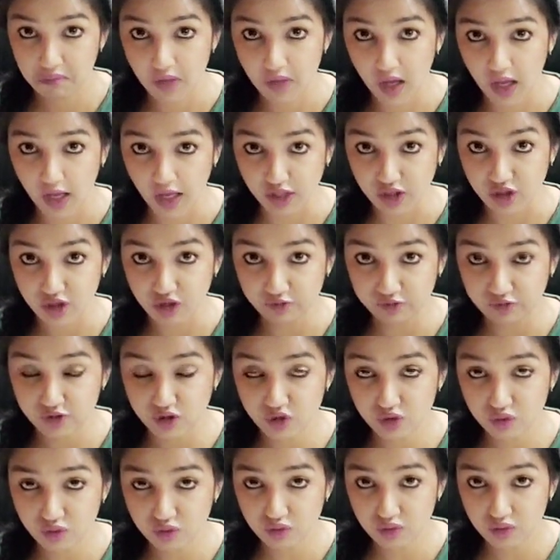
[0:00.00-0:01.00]
any of
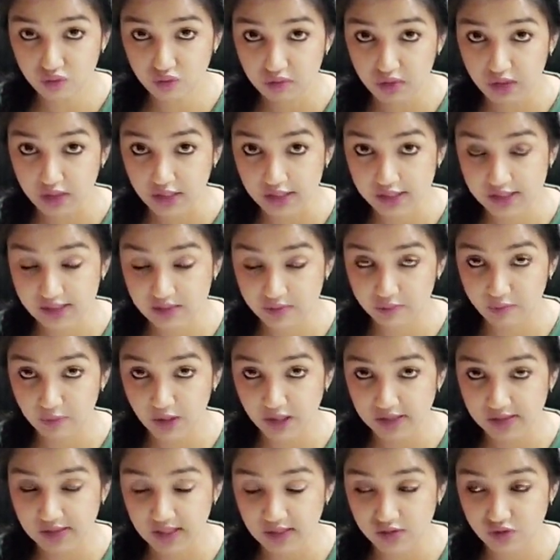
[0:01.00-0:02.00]
you. It doesn't make
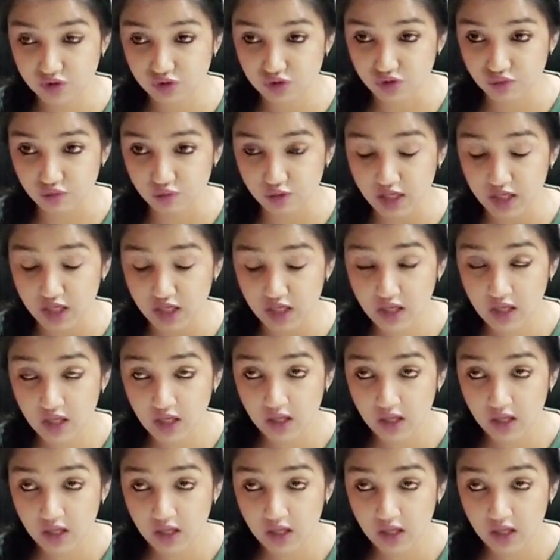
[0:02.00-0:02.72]
sense to me.